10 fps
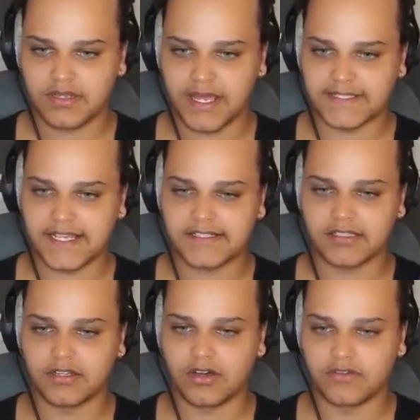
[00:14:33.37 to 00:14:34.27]
it takes a
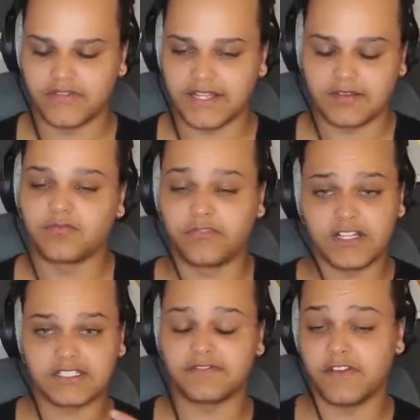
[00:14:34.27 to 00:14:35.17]
lot of...
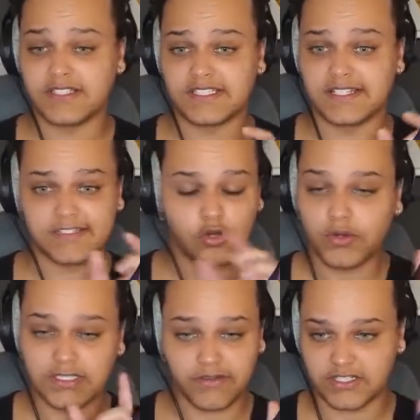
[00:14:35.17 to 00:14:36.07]
Firstly, this whole
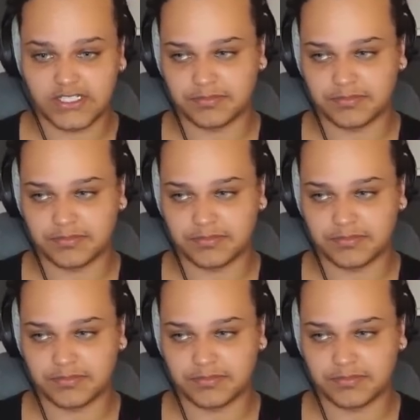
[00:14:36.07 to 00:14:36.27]
interaction is